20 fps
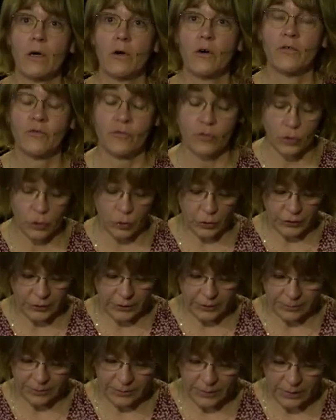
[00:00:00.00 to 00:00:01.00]
Of
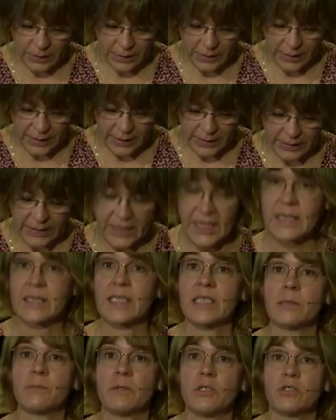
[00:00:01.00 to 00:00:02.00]
course, the
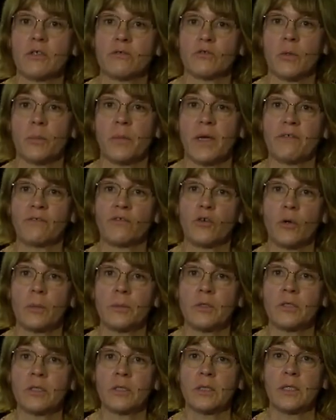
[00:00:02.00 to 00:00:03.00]
assessment of the
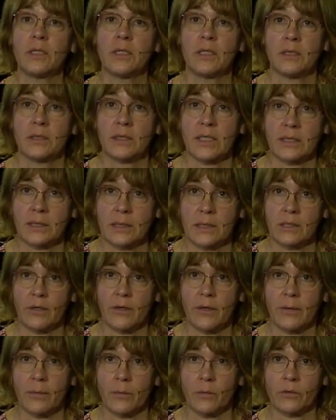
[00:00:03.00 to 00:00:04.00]
performance, that's
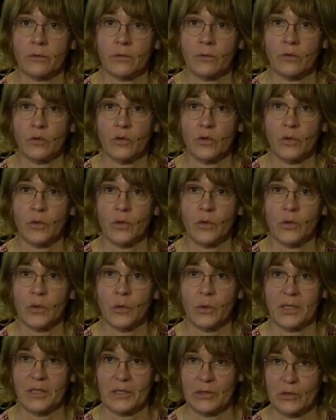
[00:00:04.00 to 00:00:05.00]
third
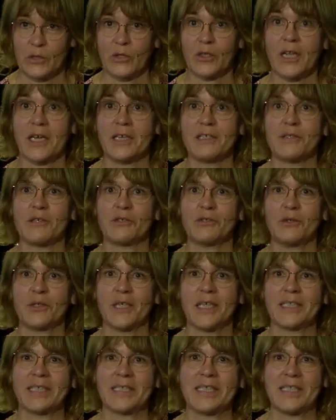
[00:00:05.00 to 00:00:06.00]
line that you
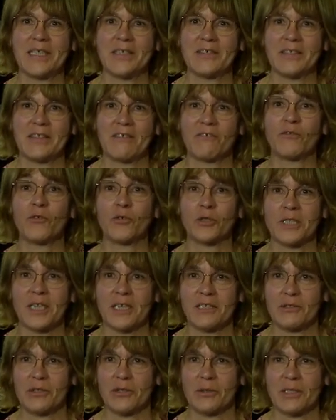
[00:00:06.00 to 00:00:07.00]
can see on the fourth
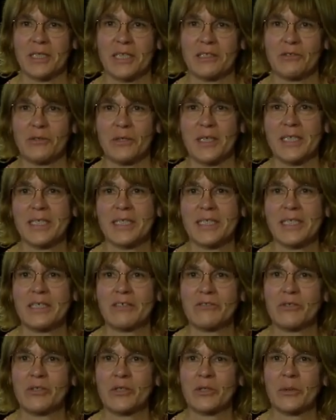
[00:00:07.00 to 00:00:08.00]
line, sorry, that you can see
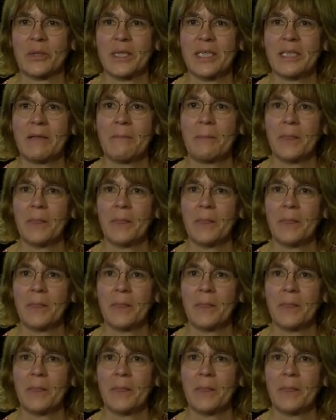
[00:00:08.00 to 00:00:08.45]
on the screen.